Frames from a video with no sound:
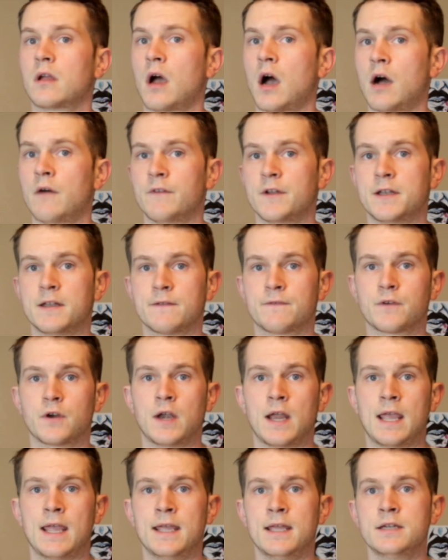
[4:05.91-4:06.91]
of a
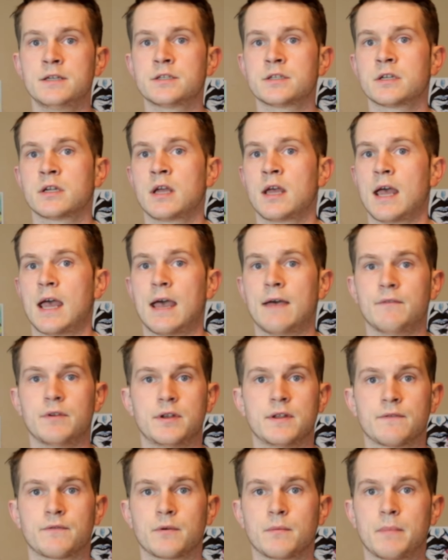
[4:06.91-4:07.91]
different age, have a
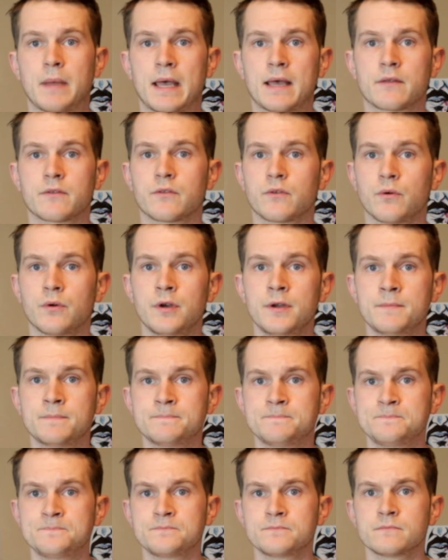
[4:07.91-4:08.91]
different backstory,
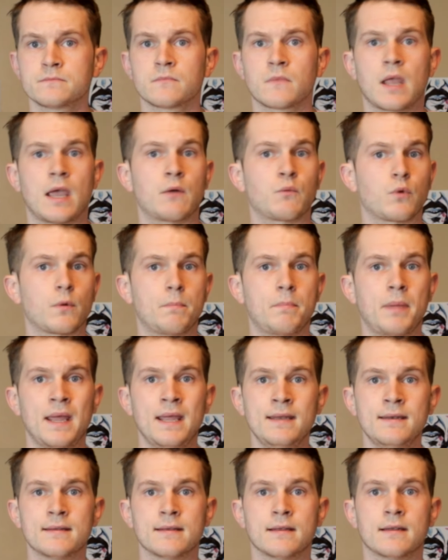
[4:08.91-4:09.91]
and were
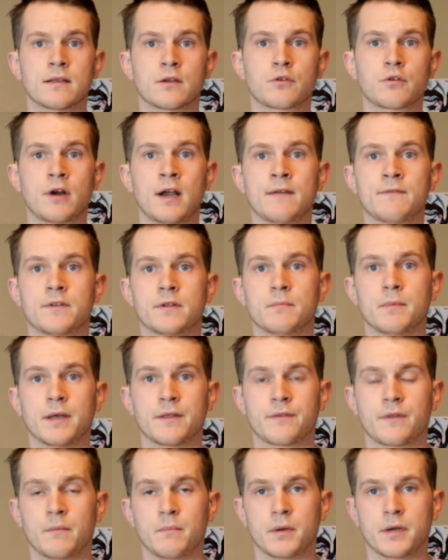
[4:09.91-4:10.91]
painted and crafted by
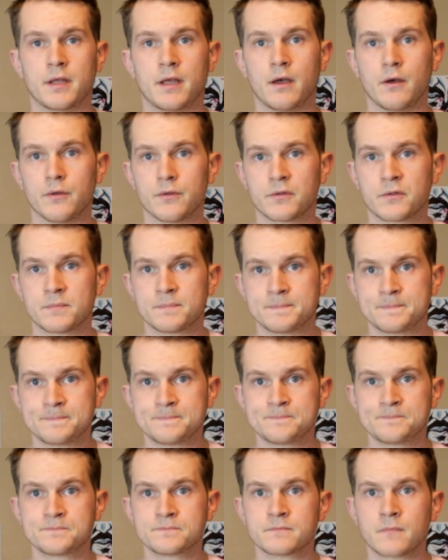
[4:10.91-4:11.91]
somebody else.
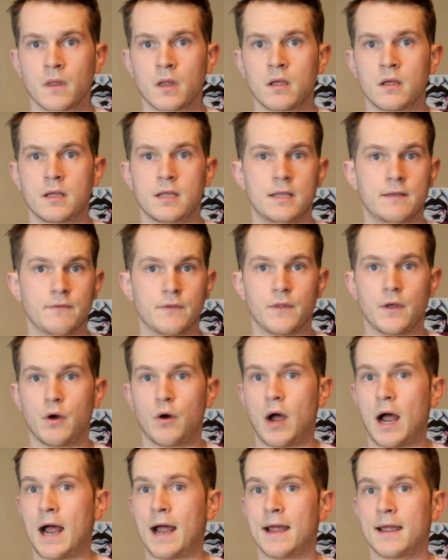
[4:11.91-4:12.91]
Even
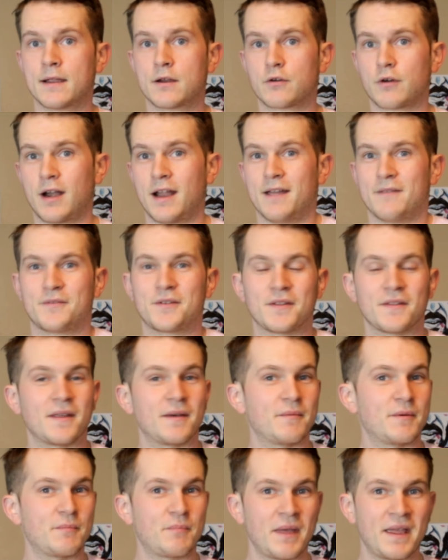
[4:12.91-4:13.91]
though I crafted
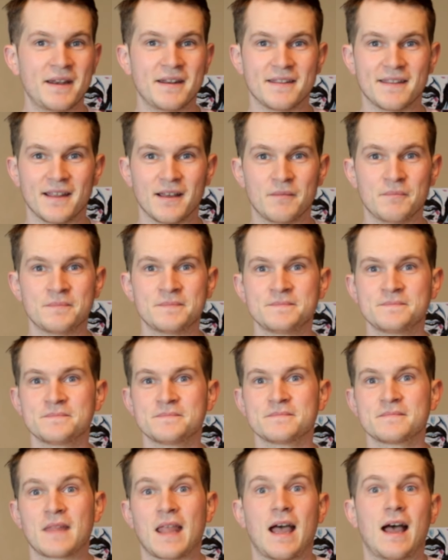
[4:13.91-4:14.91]
them and painted them,
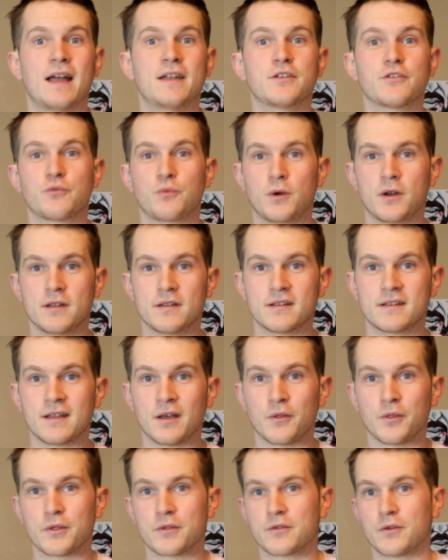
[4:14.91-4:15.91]
I just wanted to
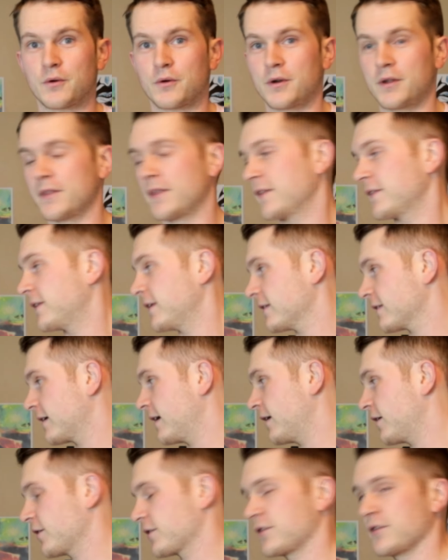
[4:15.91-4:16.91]
tell the story that this
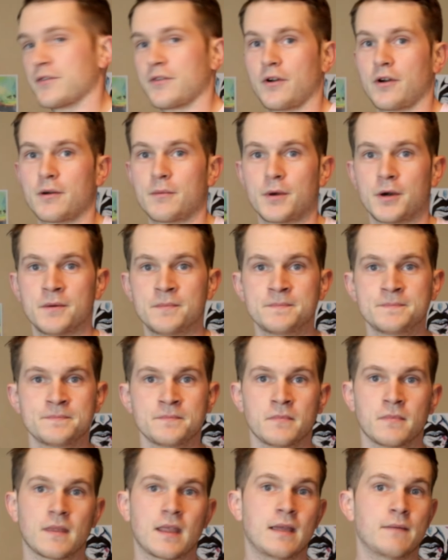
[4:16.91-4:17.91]
character's armor
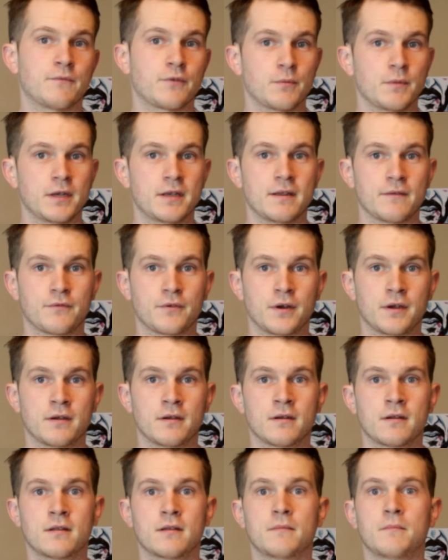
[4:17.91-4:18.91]
came from a different,
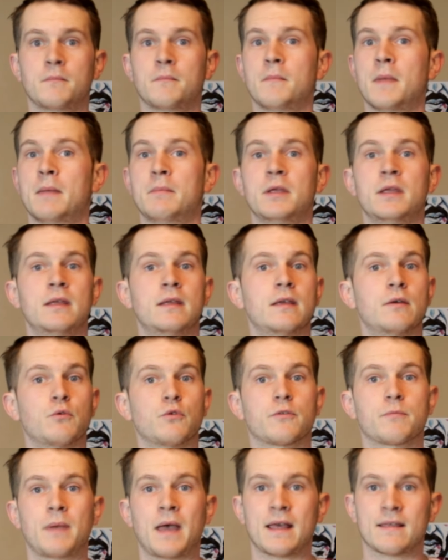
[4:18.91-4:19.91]
maybe it
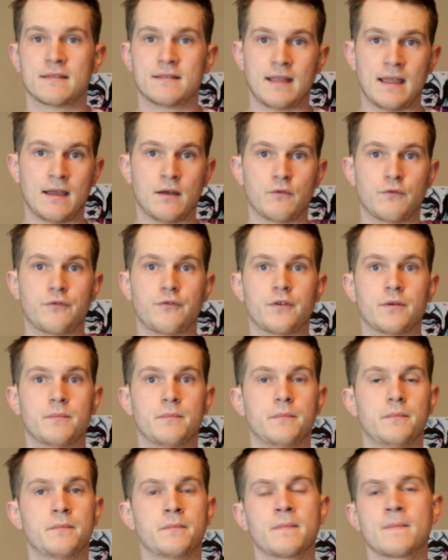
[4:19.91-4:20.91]
was passed down from